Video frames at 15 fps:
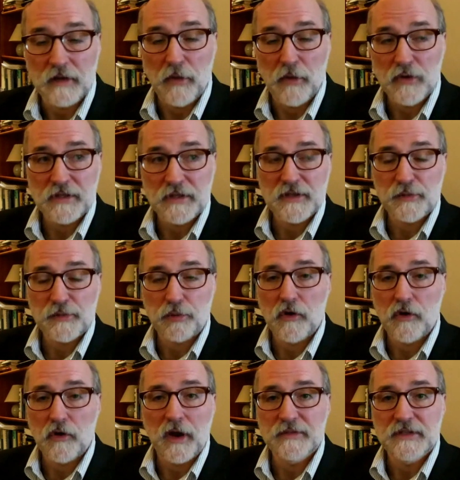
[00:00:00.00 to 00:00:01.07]
Most of these
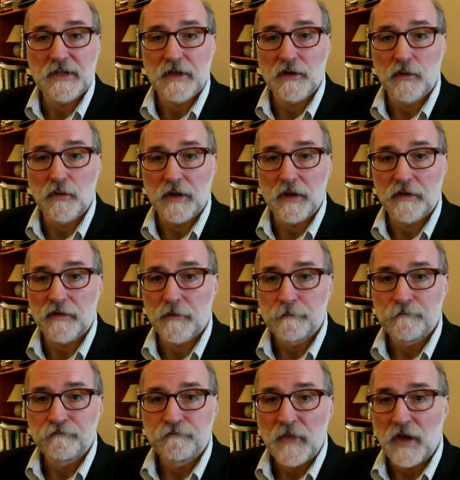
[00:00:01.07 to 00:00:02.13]
programs deal with
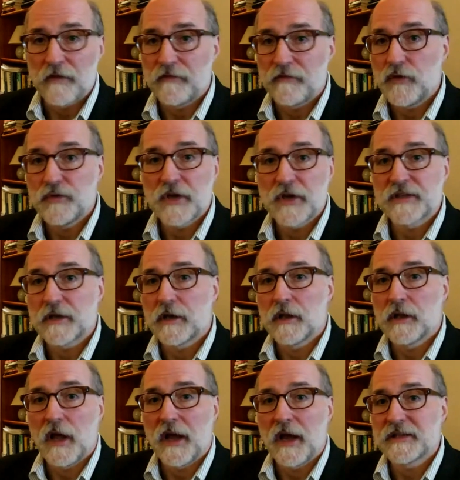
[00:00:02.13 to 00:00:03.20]
a few dozen
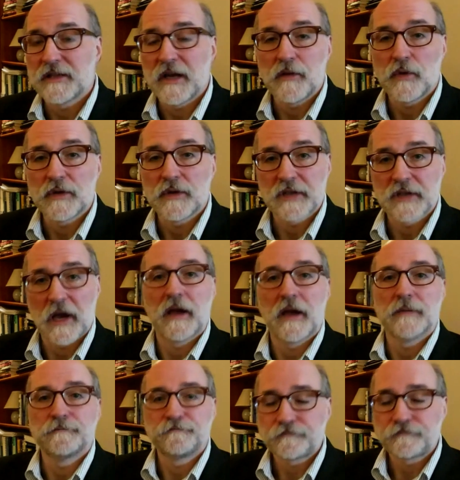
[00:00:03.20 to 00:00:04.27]
clients at any one
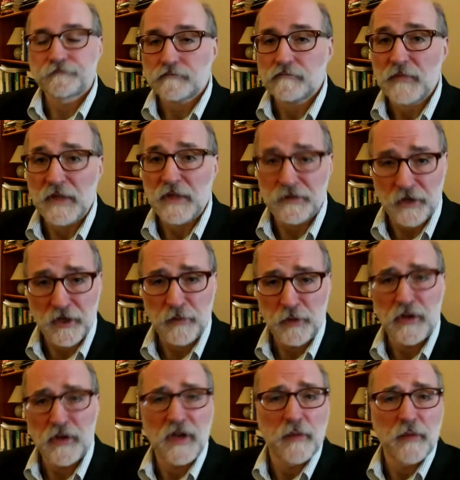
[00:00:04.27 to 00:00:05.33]
time, the
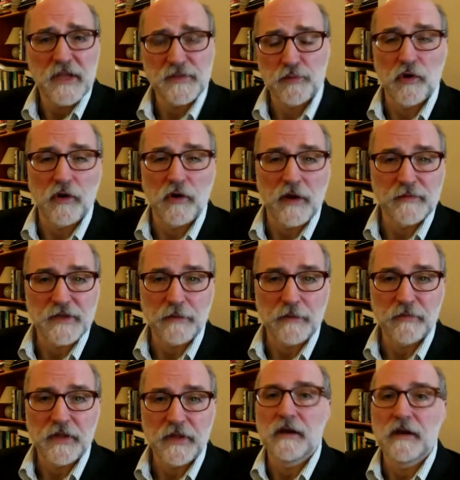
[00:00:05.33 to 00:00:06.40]
community-based programs
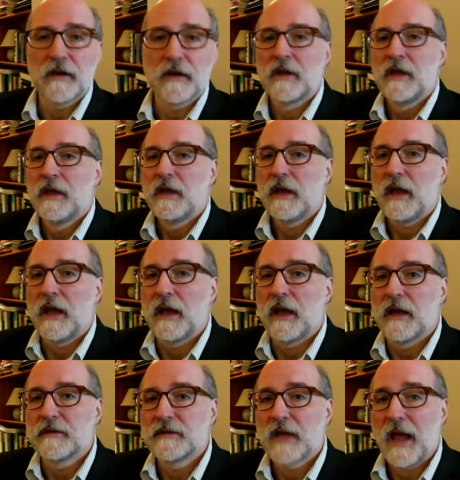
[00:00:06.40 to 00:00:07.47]
I'm thinking of,
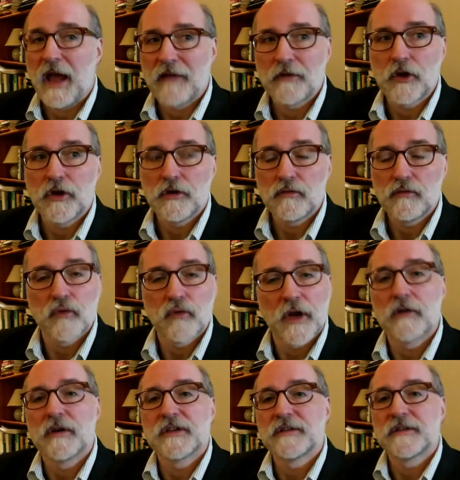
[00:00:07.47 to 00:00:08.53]
and to have a good,
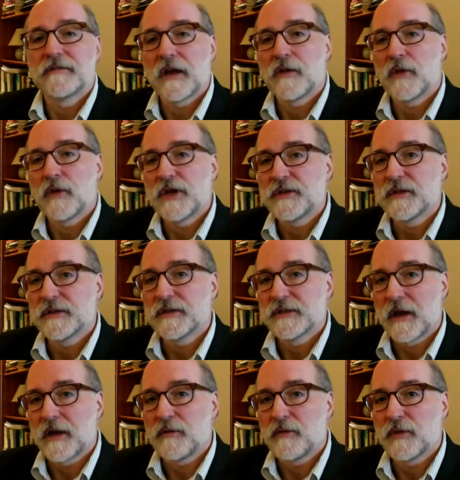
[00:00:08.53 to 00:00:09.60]
rigorous evaluation
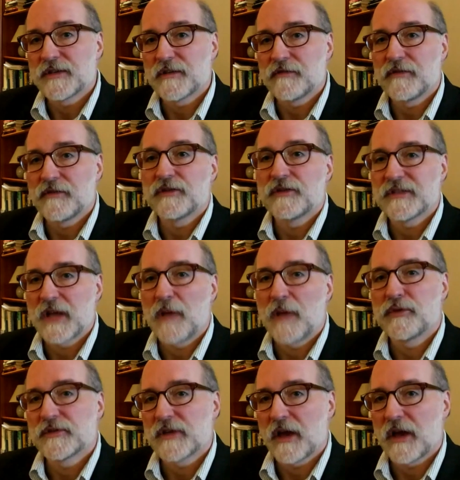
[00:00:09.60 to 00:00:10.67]
design with sufficient
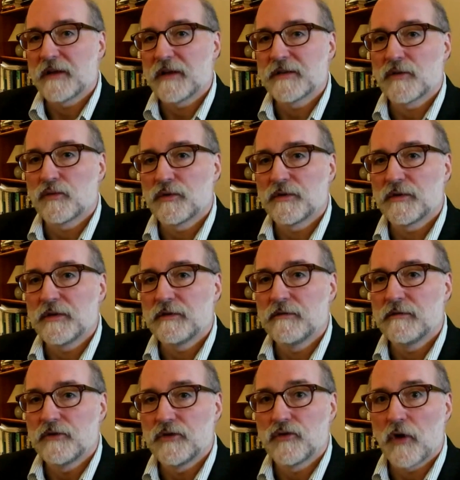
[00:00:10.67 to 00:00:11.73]
sample size to
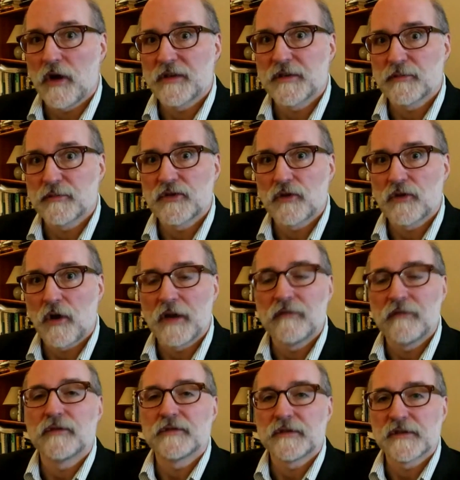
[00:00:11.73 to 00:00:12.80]
really draw some strong
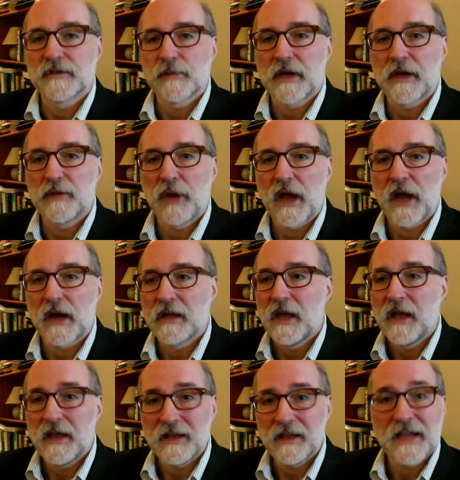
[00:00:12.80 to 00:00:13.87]
inferences about impact,
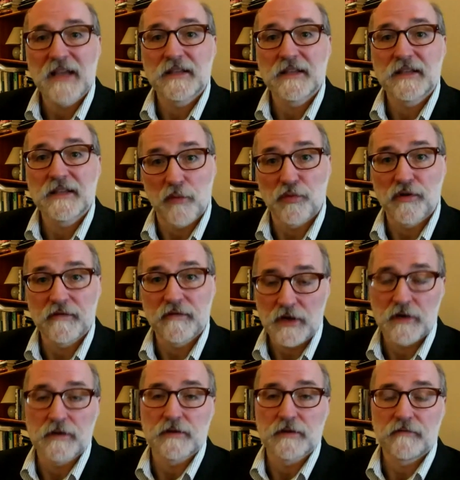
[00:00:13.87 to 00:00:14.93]
it takes a number of
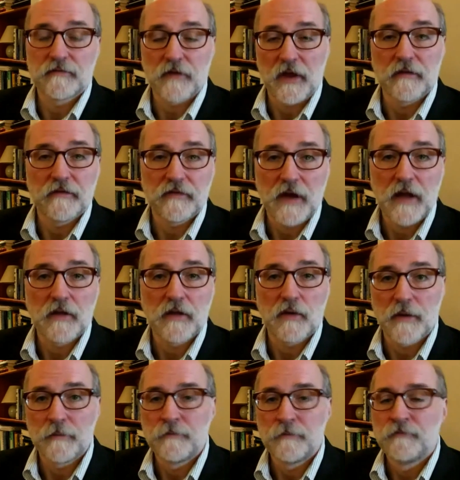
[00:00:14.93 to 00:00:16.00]
years and
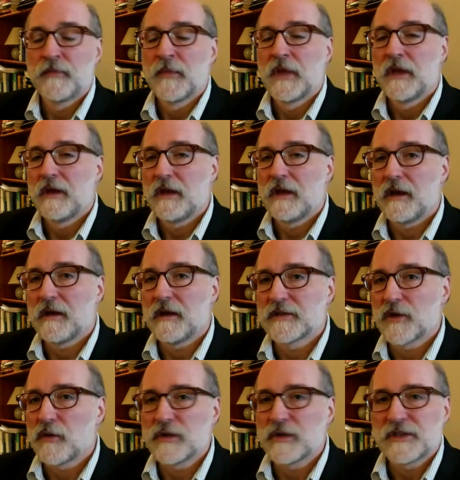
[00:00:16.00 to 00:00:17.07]
follow-up.
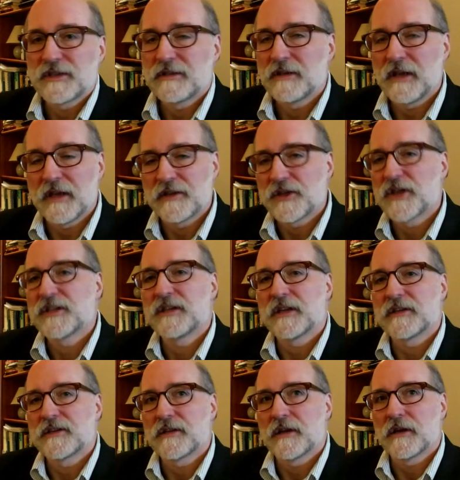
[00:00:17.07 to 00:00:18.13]
So it's
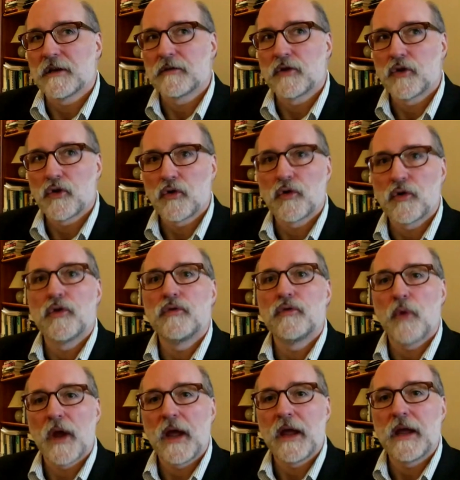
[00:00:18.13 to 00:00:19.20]
the
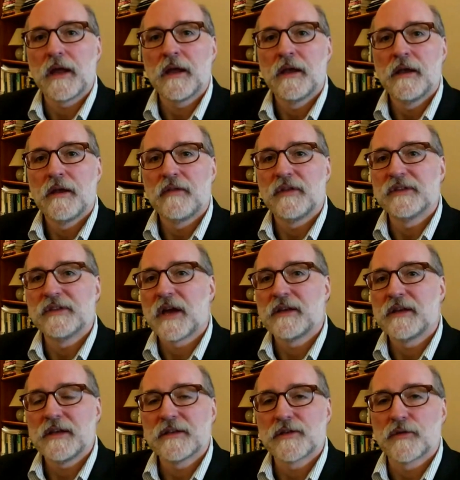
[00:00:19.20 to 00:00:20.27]
crude way these
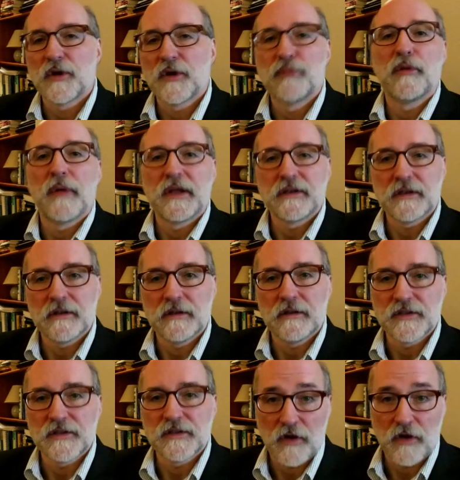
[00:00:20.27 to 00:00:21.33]
ideas are implemented
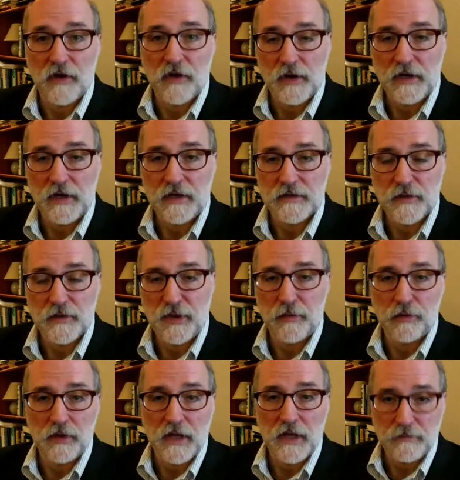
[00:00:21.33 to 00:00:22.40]
that's frustrating to
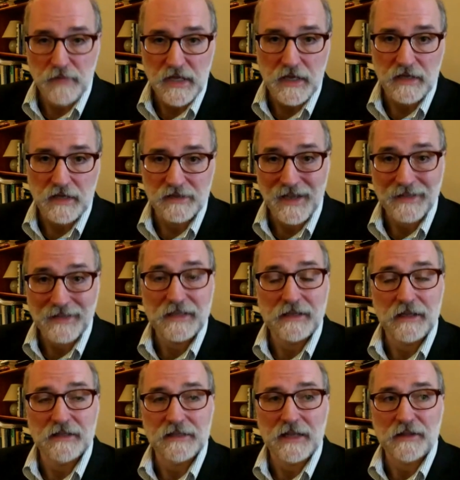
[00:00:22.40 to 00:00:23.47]
people like me. It's not
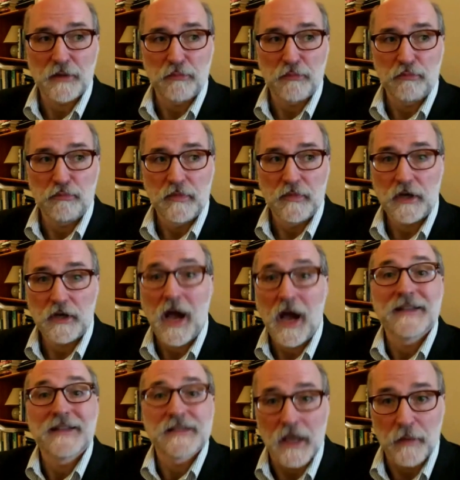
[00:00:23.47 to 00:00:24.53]
the
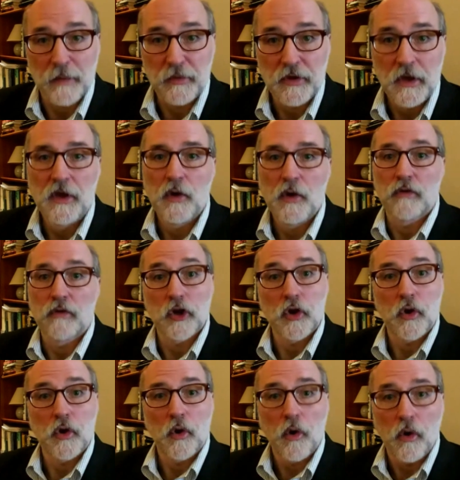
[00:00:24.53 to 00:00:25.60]
concept or the
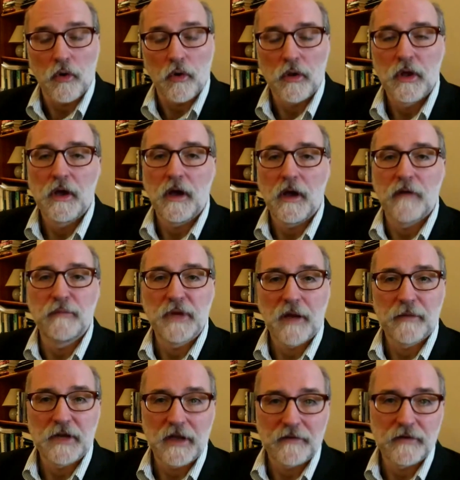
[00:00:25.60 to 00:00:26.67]
goal of
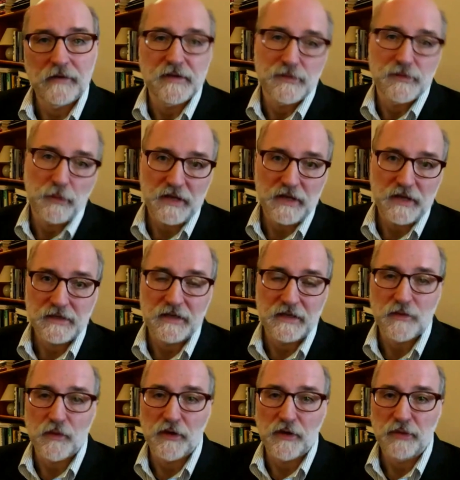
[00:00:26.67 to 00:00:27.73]
becoming evidence-based.
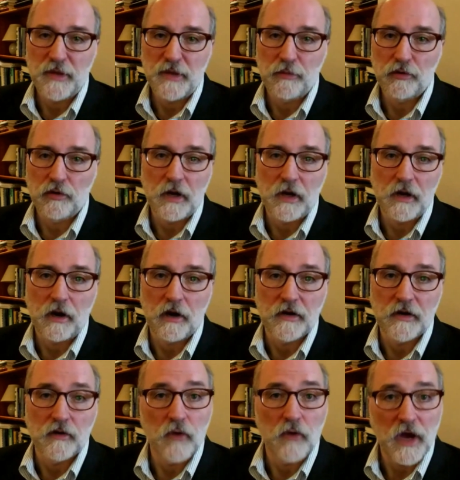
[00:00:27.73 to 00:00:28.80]
It's when people are
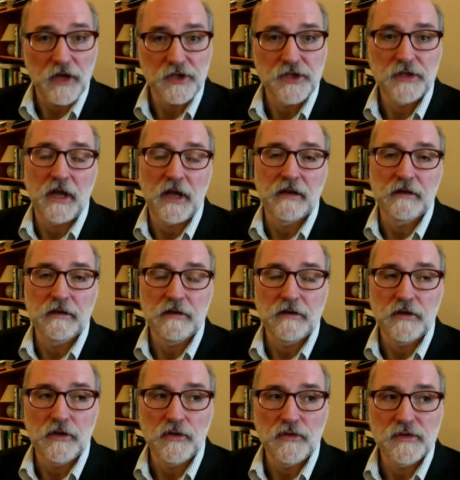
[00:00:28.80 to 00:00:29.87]
in a rush and
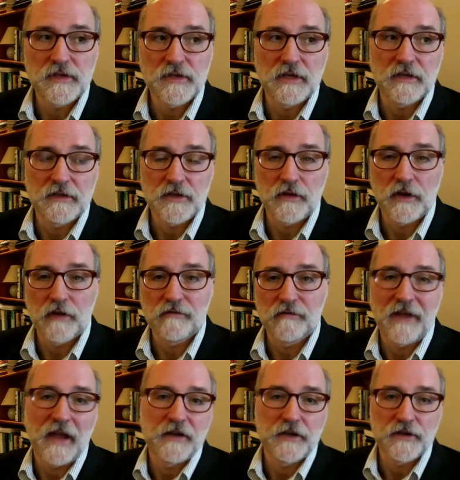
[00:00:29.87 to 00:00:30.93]
use it to their
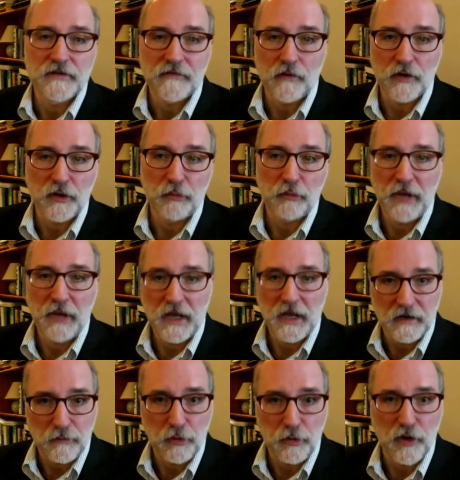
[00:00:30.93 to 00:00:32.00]
advantage for
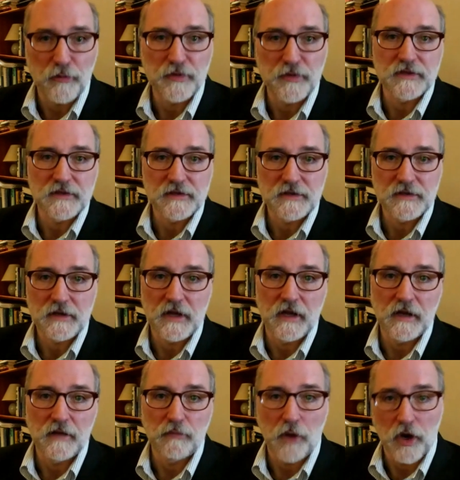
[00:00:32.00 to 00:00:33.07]
competitive purposes
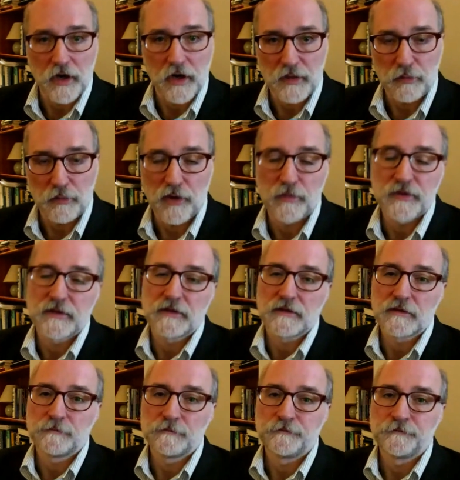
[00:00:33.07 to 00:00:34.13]
and marketing
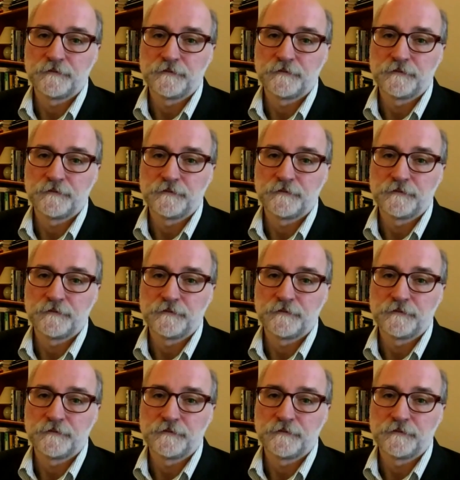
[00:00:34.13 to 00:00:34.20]
purposes.